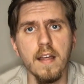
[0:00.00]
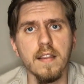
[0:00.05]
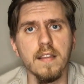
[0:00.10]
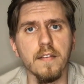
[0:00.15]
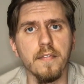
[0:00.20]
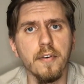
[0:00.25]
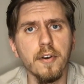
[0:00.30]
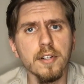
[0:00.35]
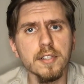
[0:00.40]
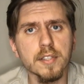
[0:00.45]

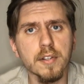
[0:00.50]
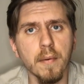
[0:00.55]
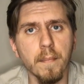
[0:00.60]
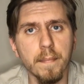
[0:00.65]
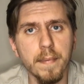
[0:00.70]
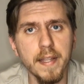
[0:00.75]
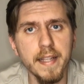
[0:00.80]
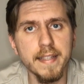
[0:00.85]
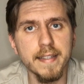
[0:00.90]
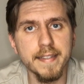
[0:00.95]
The first
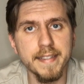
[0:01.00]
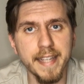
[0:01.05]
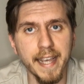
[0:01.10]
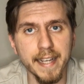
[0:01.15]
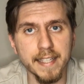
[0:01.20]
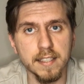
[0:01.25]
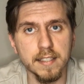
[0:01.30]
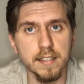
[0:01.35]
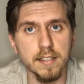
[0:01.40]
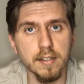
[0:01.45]
complete
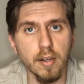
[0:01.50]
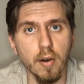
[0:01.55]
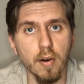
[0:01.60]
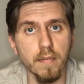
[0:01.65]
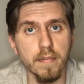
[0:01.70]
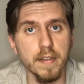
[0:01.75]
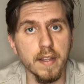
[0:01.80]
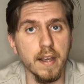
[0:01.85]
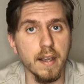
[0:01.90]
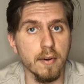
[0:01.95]
texts
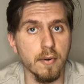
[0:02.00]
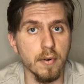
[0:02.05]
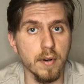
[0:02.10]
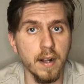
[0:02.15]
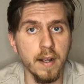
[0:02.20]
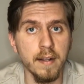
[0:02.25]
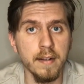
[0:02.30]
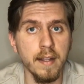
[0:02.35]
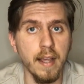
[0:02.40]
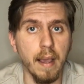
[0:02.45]
of the
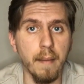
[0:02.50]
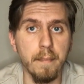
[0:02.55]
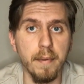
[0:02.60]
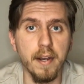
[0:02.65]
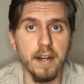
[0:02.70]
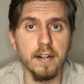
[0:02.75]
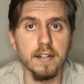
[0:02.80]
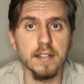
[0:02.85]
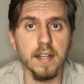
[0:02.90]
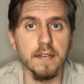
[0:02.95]
Quran
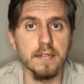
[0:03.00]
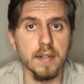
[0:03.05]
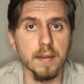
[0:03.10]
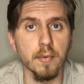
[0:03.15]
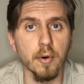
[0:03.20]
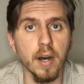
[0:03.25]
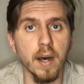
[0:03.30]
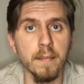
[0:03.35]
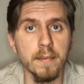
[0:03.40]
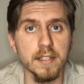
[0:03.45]
appeared after
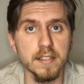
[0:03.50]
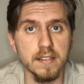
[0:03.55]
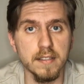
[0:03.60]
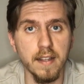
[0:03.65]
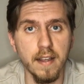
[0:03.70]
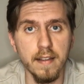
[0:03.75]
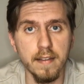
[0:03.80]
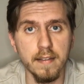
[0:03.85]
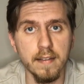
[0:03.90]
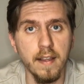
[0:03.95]
Muhammad's
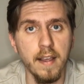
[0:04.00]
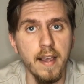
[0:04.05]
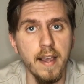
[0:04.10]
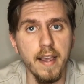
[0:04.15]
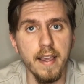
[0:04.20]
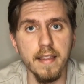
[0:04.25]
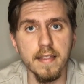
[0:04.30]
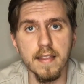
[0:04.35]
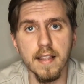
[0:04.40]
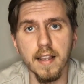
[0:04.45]
death
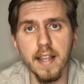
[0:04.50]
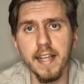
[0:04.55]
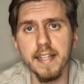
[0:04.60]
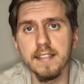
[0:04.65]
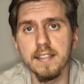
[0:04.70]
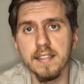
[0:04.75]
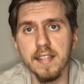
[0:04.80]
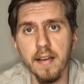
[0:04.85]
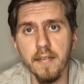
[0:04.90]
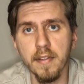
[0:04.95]
in the
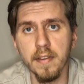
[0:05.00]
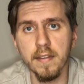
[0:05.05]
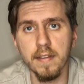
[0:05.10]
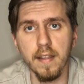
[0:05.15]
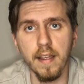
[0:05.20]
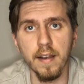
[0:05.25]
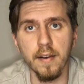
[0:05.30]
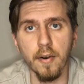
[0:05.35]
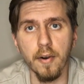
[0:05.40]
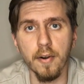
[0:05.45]
late 7th
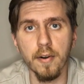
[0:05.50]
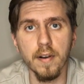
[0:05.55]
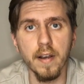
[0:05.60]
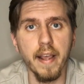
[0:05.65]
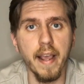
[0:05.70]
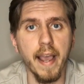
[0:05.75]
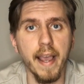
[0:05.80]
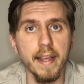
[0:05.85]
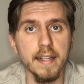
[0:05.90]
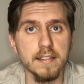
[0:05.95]
and
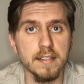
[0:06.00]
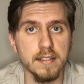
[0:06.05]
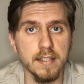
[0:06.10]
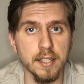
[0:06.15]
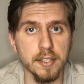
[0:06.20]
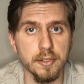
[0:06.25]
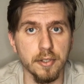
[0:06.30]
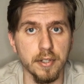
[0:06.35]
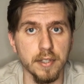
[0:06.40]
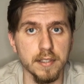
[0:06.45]
early 8th
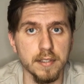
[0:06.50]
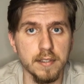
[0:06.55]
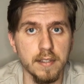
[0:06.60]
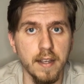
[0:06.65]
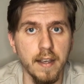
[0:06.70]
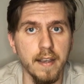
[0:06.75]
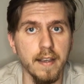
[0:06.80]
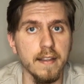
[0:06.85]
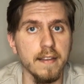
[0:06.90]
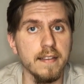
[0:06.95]
centuries.
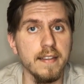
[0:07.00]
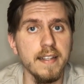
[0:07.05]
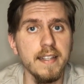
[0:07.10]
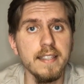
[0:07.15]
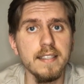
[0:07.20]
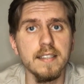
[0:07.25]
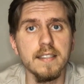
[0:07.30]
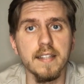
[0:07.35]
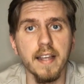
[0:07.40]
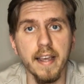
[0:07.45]

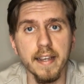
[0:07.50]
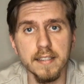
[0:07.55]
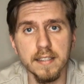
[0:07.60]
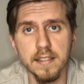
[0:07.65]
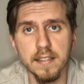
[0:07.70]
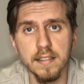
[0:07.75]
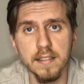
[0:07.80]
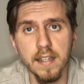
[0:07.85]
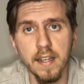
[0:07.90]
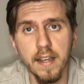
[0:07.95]
These
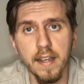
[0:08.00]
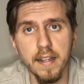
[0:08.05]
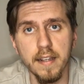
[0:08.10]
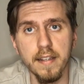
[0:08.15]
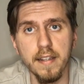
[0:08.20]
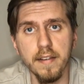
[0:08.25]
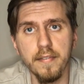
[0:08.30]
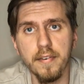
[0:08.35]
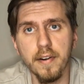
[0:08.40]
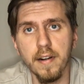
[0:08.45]
texts
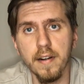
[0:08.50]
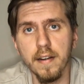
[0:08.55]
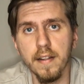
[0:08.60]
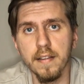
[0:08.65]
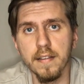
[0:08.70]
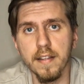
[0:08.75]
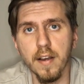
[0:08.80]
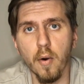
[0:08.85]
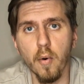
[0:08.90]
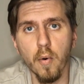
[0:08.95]
differ
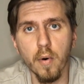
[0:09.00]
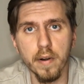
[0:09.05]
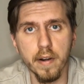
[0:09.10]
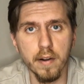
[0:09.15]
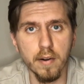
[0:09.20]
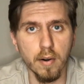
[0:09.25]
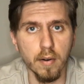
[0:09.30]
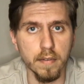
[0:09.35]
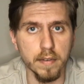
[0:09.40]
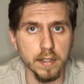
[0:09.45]
in the
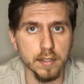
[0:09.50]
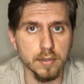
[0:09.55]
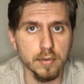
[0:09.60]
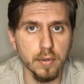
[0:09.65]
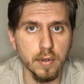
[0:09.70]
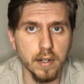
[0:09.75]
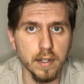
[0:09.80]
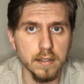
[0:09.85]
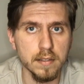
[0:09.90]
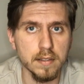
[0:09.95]
order of the
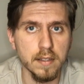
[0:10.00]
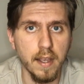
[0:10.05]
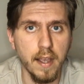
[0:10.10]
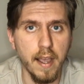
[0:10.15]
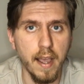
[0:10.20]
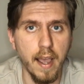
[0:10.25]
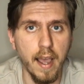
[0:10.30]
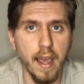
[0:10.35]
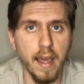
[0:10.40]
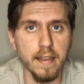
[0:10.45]
surahs
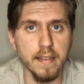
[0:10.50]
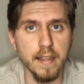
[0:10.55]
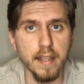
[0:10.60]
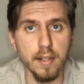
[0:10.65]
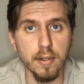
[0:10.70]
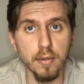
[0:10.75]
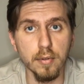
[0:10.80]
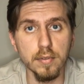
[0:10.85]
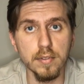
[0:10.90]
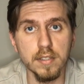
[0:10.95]
and the
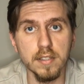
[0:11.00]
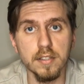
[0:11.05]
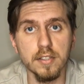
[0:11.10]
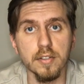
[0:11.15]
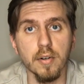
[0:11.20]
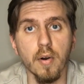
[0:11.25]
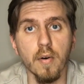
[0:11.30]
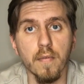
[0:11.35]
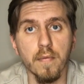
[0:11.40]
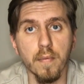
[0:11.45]

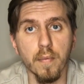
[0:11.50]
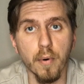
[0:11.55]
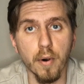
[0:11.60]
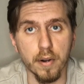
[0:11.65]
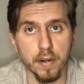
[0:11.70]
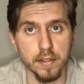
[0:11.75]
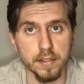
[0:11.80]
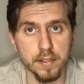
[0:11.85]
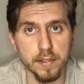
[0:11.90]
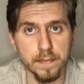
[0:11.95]
usage of
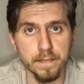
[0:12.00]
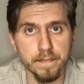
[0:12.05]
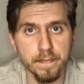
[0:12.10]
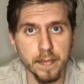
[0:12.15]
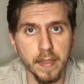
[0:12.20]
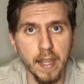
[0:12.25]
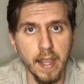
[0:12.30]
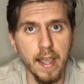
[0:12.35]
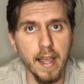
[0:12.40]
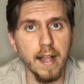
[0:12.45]
words.
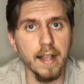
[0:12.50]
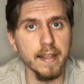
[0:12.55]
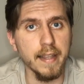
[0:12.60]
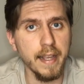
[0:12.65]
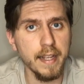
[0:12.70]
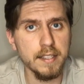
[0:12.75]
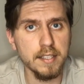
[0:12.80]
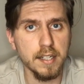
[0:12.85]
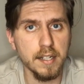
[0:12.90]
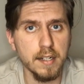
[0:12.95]

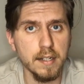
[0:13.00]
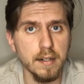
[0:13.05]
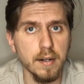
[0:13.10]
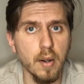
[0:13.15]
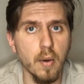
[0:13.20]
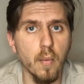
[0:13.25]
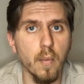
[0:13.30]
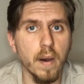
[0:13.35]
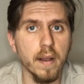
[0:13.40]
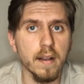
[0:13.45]

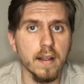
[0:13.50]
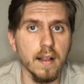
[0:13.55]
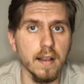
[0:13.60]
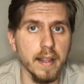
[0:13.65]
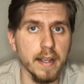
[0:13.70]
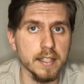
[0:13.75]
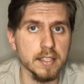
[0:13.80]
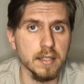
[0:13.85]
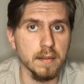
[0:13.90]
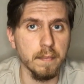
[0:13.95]
Later, one
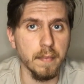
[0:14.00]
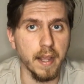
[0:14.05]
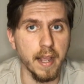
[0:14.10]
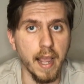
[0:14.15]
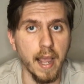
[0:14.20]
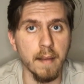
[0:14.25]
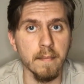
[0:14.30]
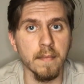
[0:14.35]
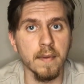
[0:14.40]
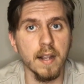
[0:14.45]
collection
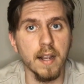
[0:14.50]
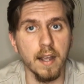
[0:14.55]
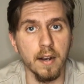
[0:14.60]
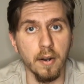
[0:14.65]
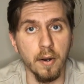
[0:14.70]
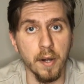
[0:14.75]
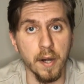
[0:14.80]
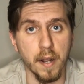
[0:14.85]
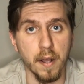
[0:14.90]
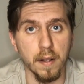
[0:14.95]
became
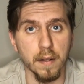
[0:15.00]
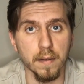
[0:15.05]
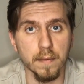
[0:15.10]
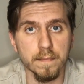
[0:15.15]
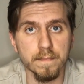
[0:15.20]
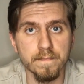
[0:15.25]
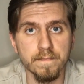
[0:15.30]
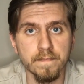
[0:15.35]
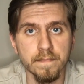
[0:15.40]
canonical.